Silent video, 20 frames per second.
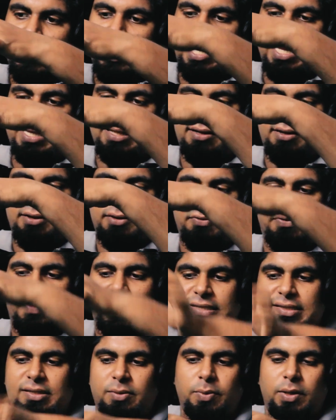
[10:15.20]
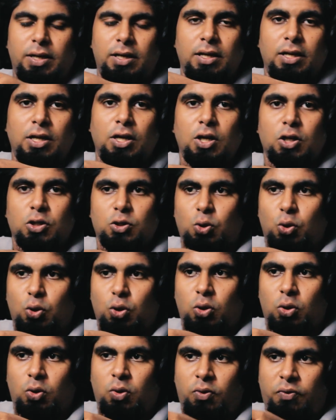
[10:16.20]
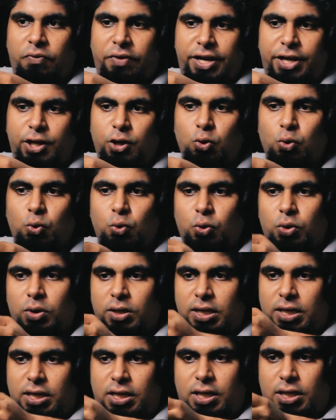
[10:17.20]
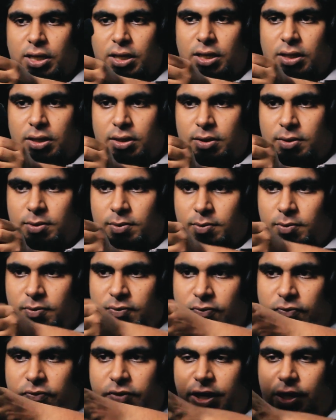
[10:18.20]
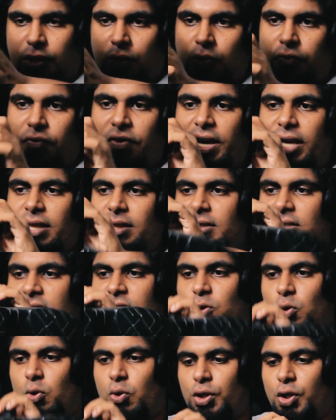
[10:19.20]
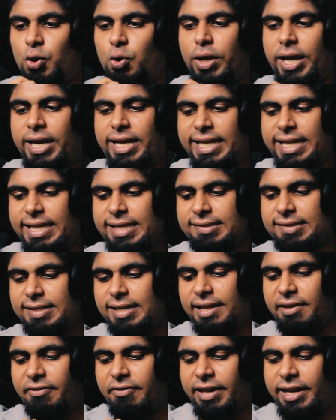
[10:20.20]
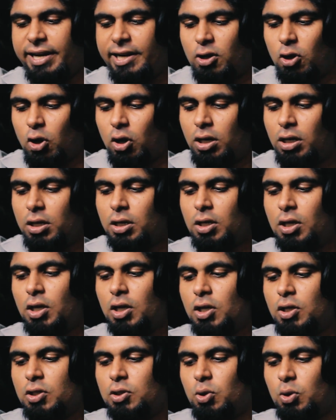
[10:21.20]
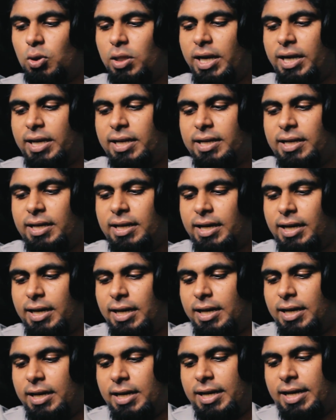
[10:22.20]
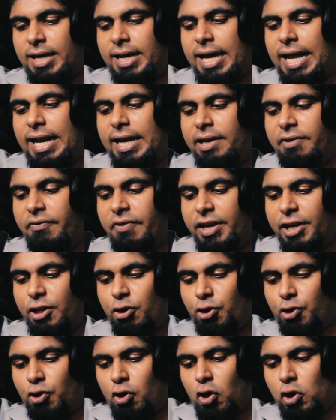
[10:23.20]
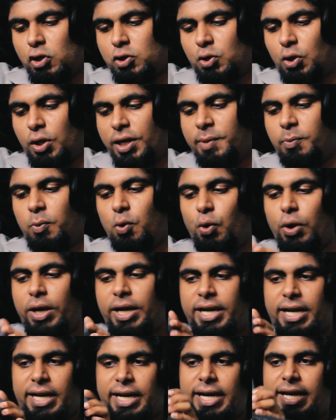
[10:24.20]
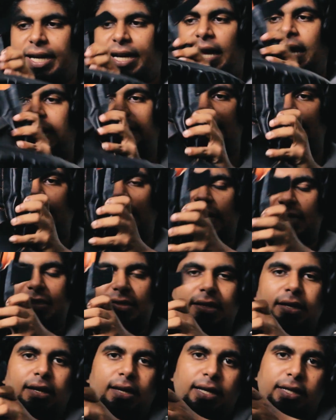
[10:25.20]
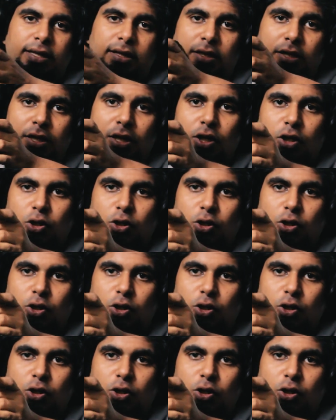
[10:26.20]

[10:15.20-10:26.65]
leather flexible. So when you when you wear the shoe, you can easily wear it on, so that and when you also remove it, it has an extra leather,